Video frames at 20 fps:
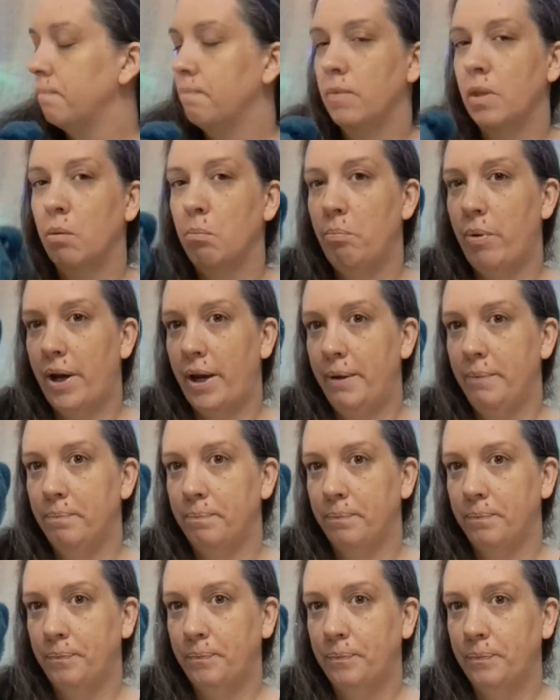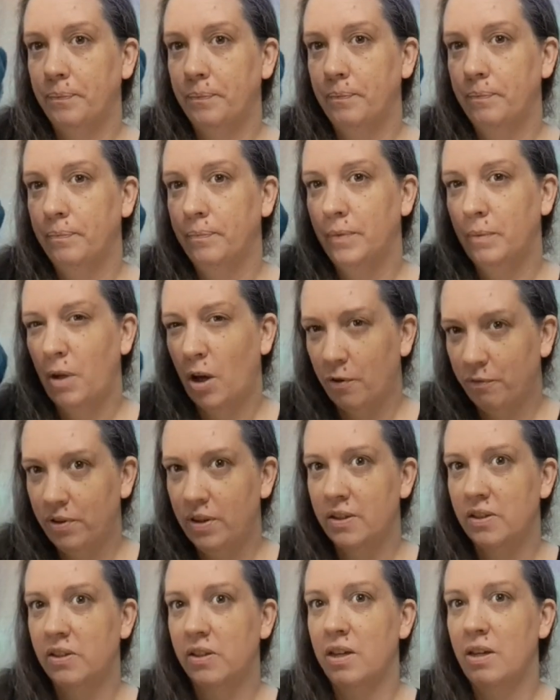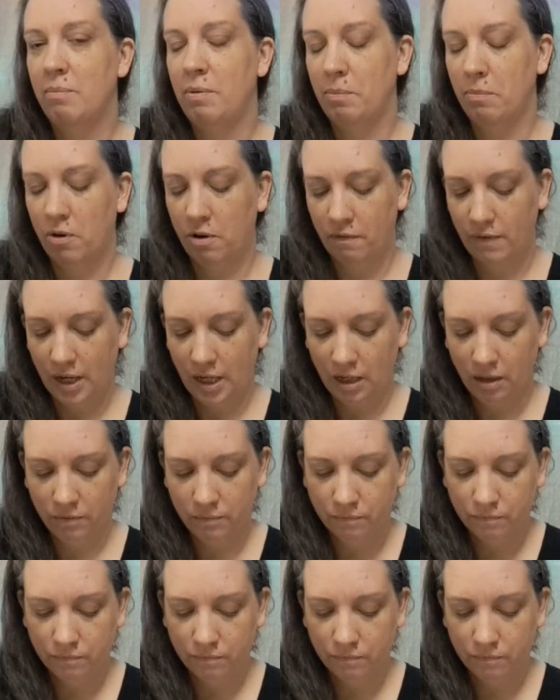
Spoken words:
But hopefully this will keep me motivated.